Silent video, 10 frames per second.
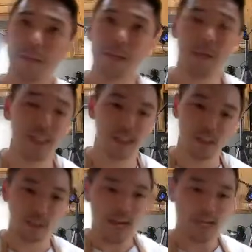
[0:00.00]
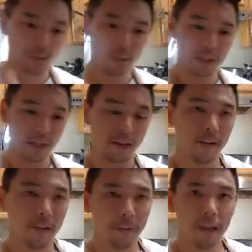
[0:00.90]
paste is packed with like
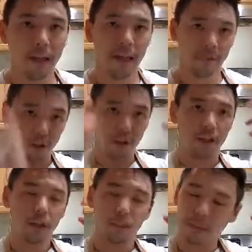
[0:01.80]
everything.